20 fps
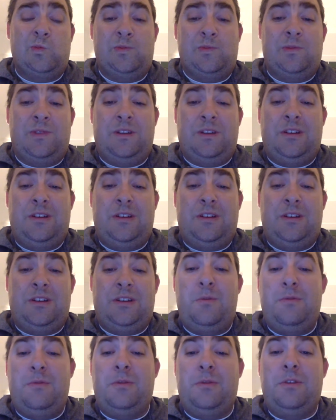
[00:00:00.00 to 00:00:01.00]
They're just
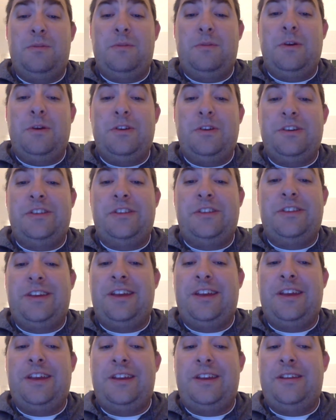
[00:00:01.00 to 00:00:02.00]
going through the motions
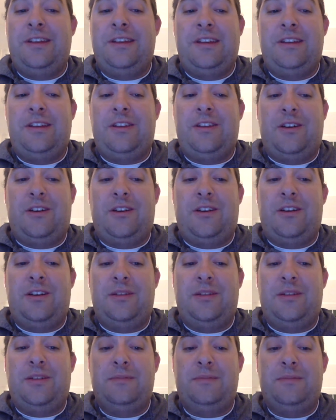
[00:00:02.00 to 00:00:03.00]
again. It's hard.
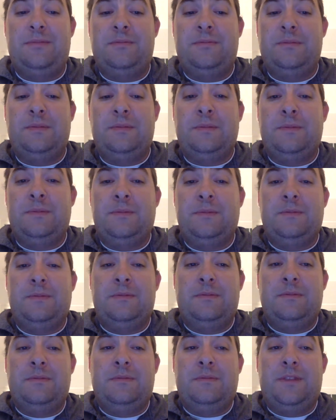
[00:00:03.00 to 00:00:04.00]

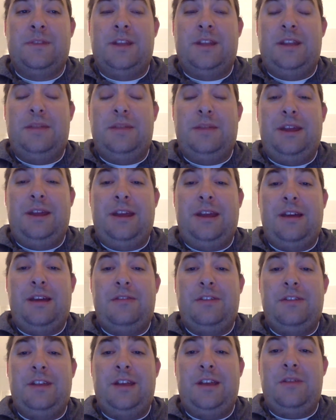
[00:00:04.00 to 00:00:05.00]
And you may have
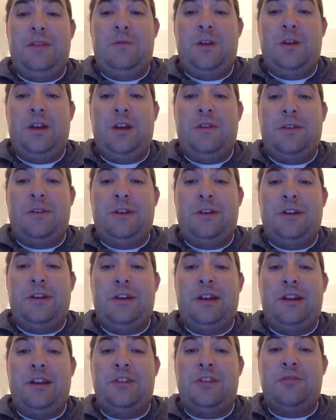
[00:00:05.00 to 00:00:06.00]
to get whatever you can
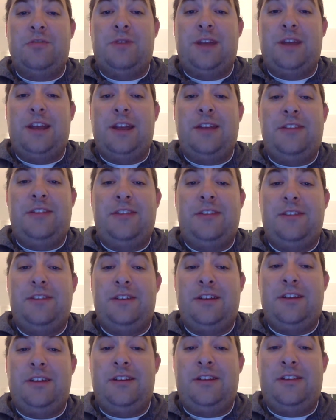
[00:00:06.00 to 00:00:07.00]
get in trades.
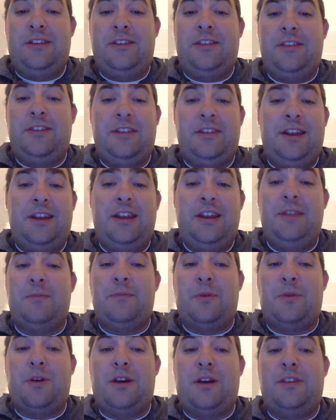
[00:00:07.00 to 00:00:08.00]
They need
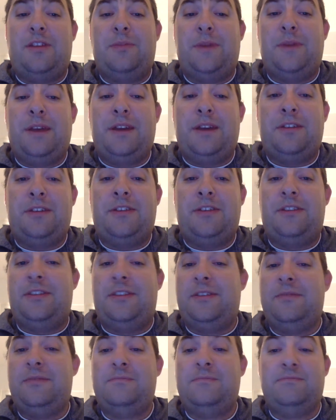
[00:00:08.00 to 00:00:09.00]
prospects.